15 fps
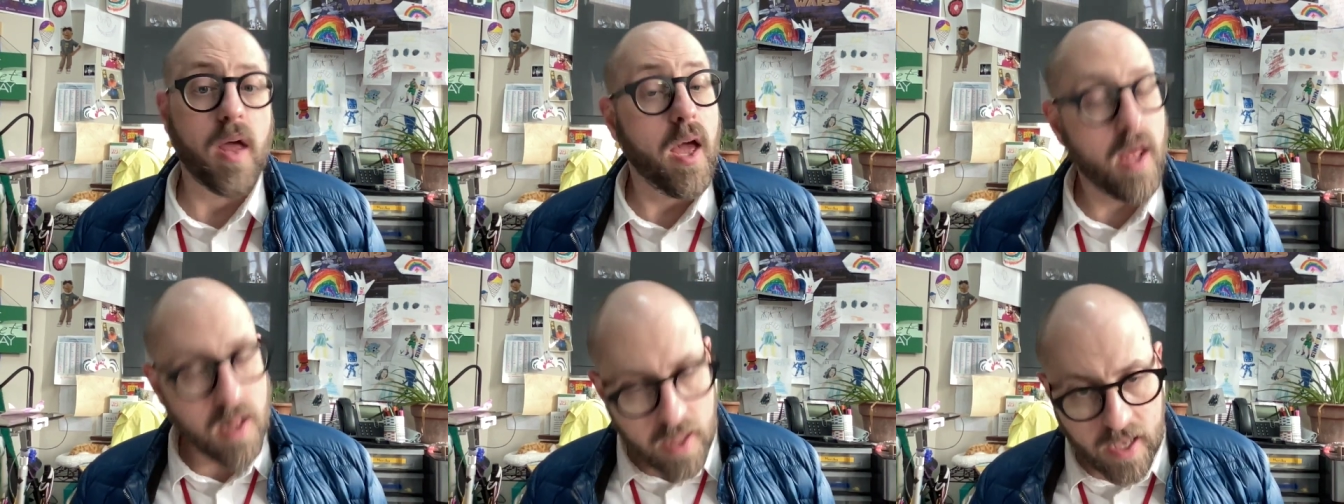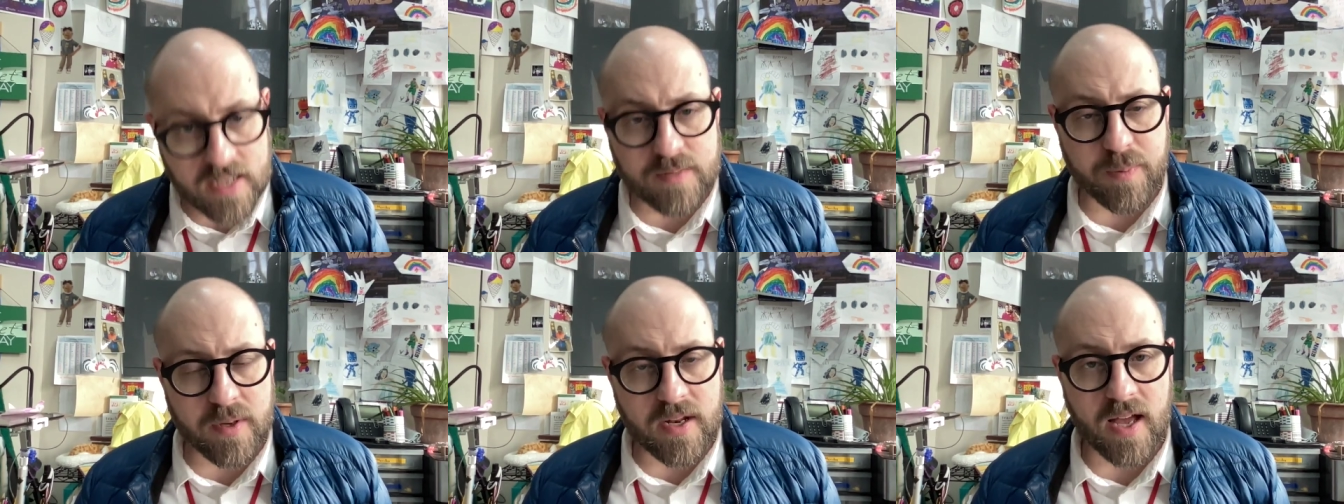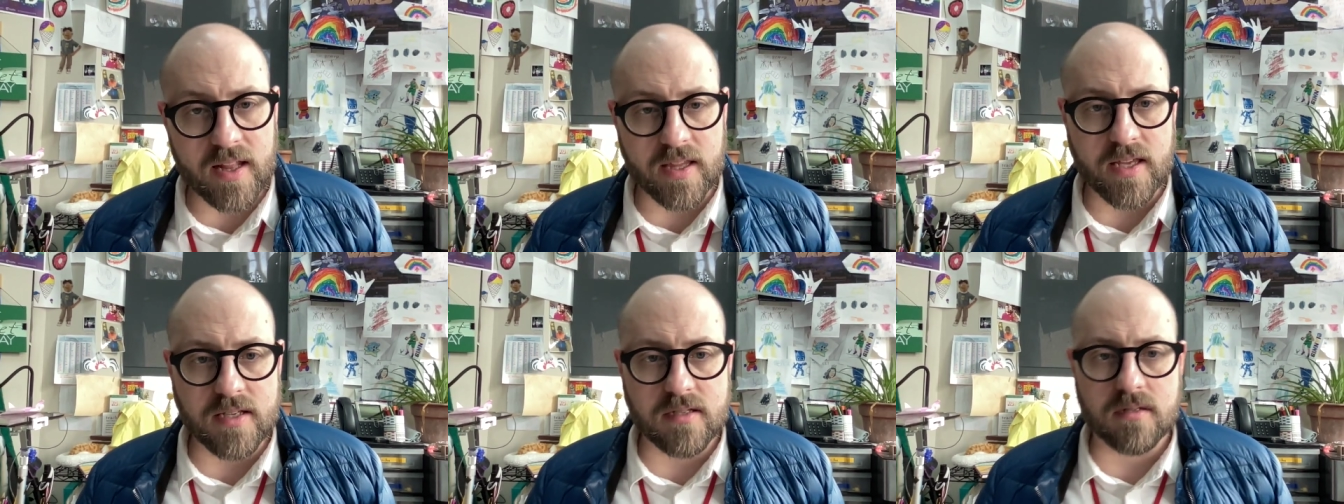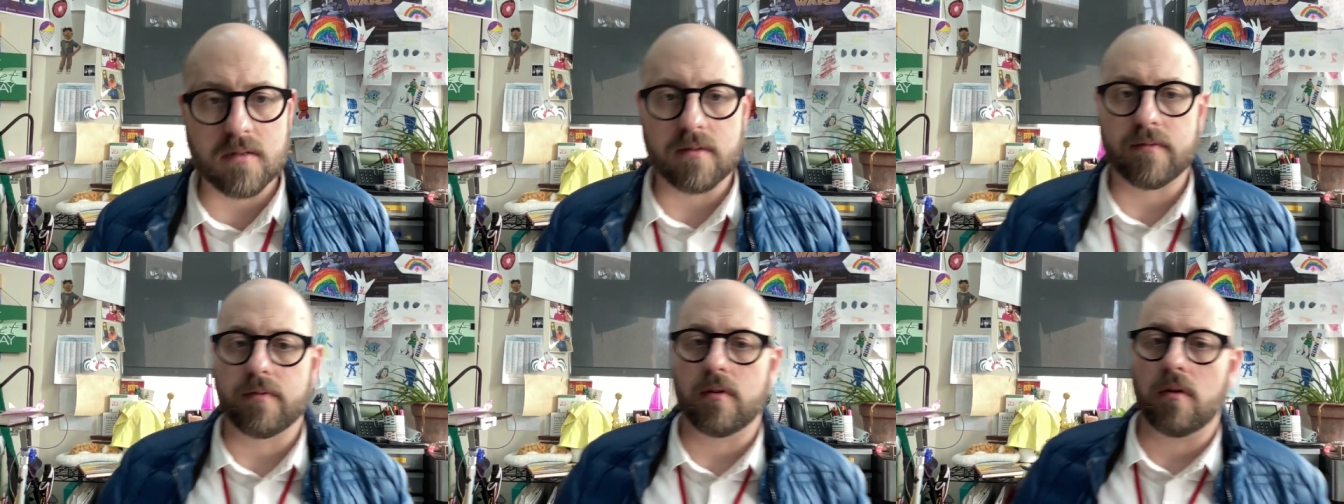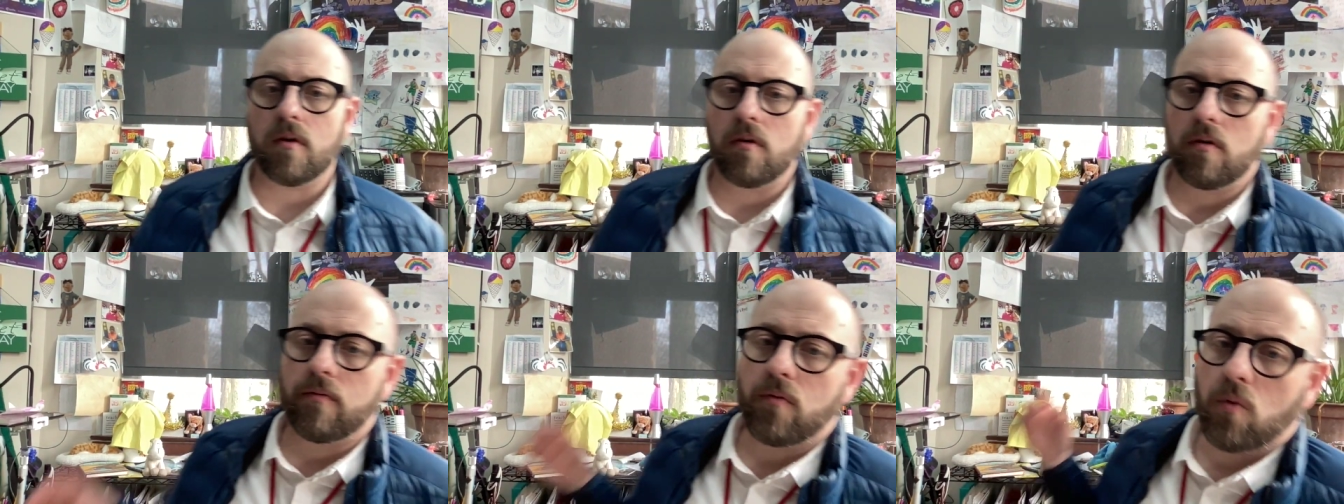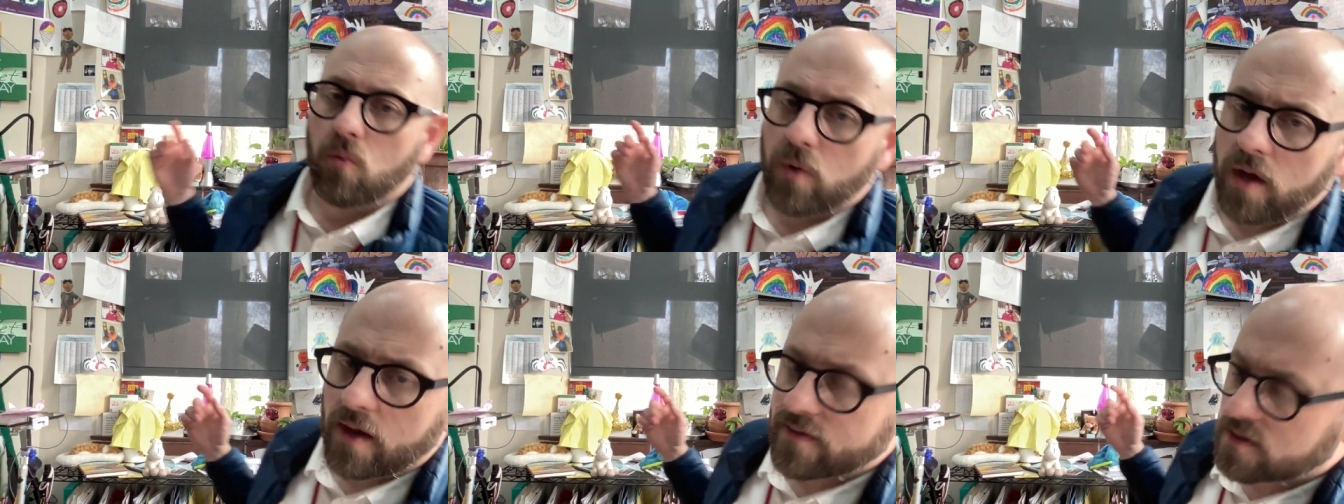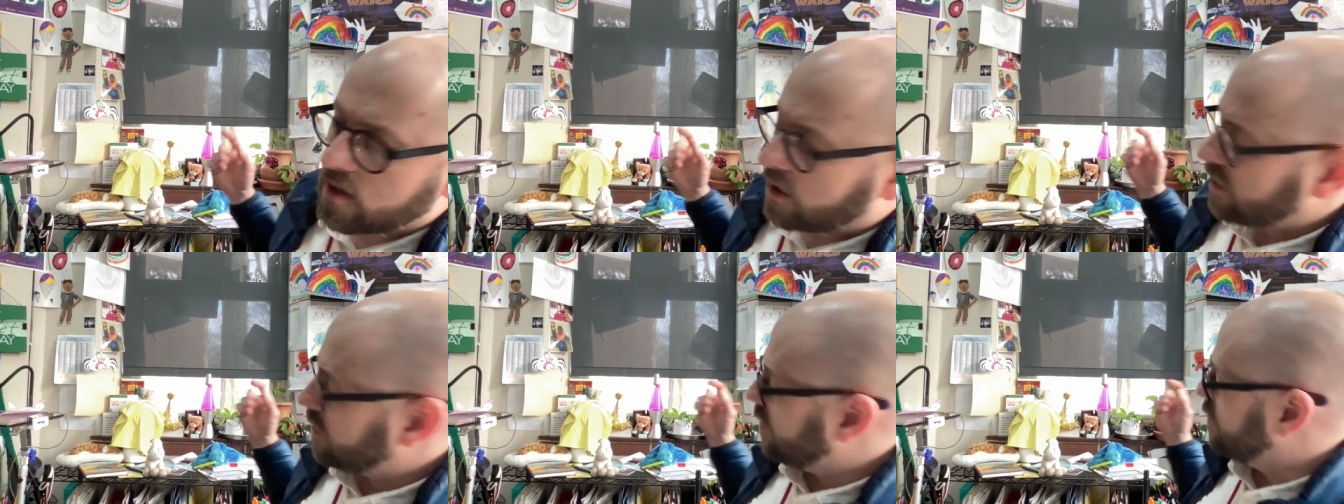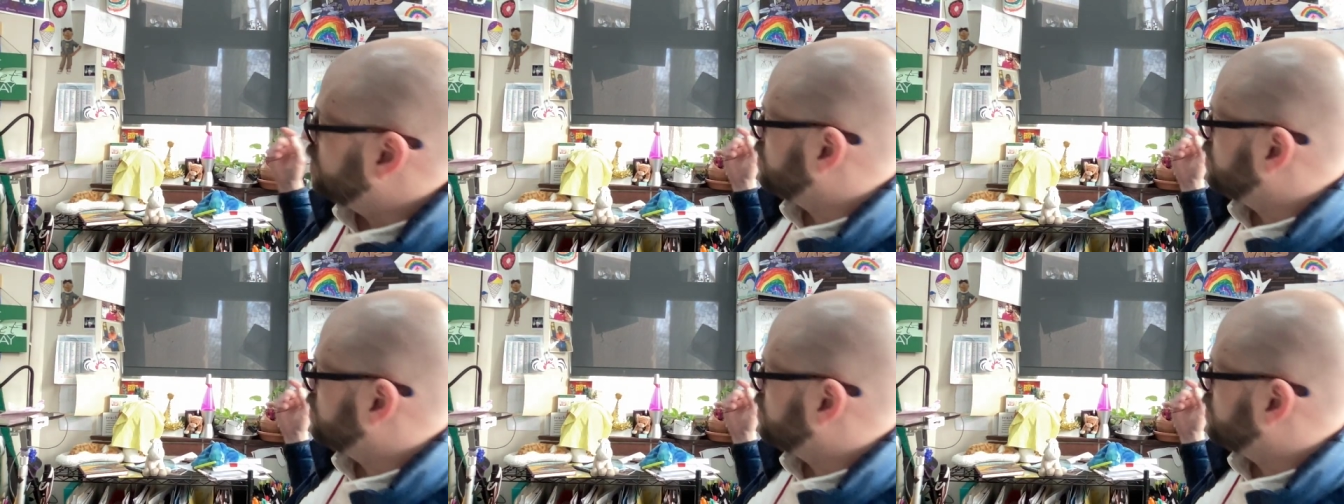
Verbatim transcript: And last but not least, we have started a